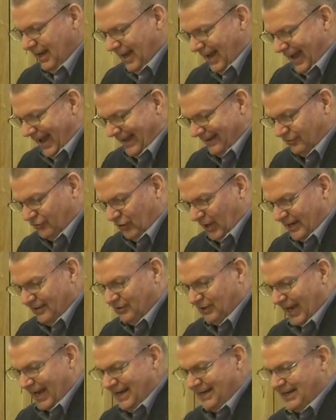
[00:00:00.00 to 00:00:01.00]
as they
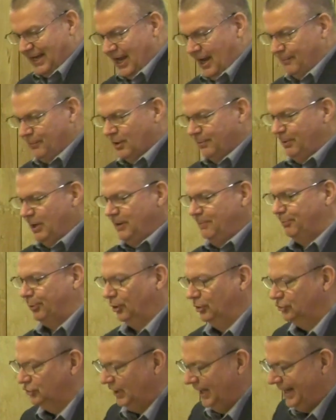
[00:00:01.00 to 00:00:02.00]
take him to be
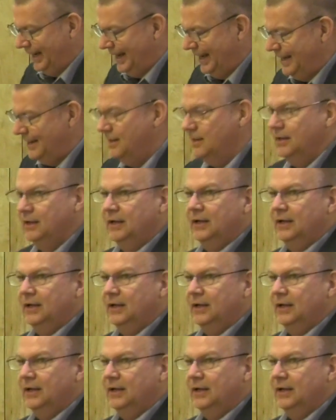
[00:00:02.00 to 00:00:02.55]
presented